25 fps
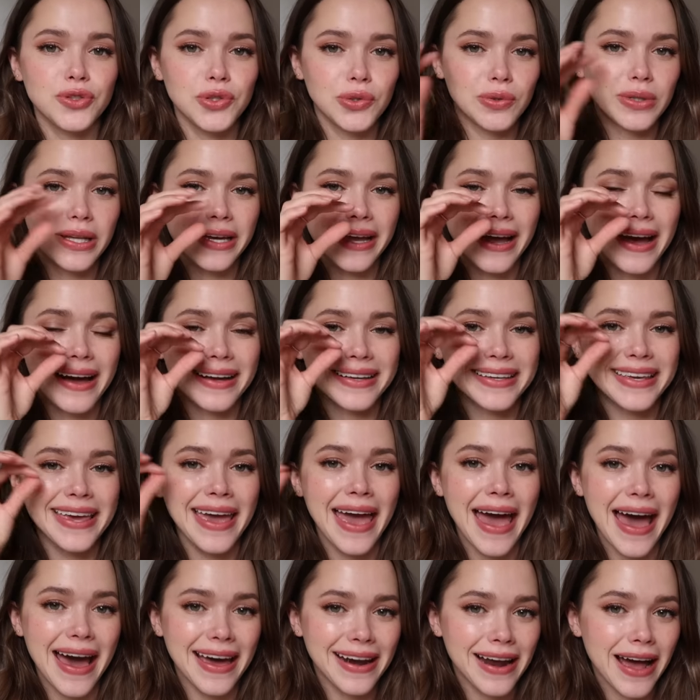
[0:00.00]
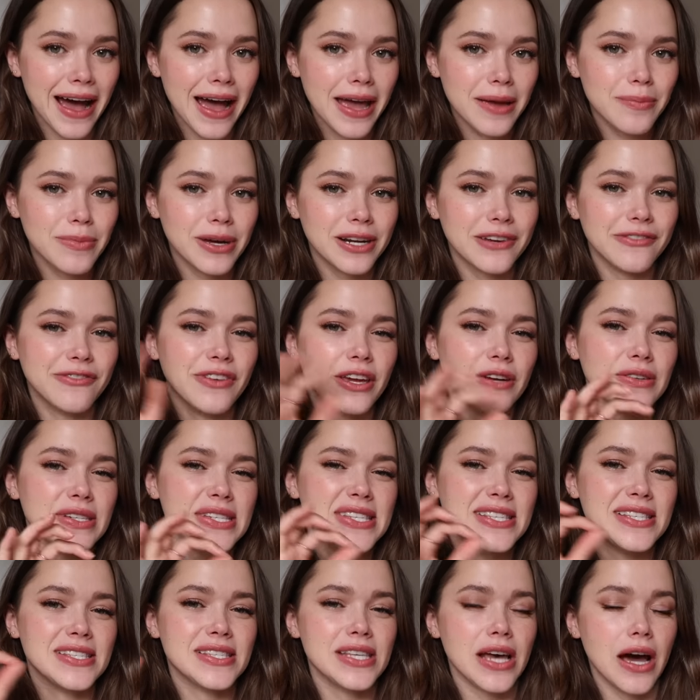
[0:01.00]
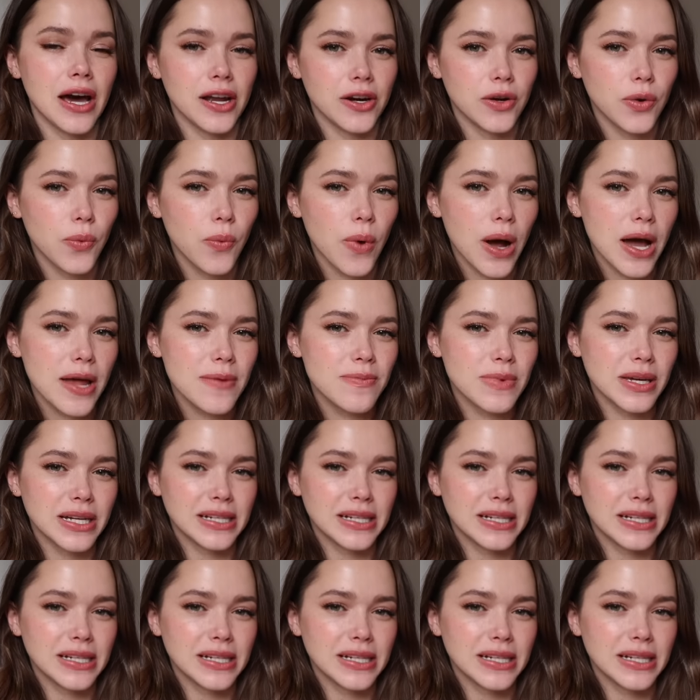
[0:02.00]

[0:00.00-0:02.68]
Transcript: to do like a cat eye, but a very subtle one,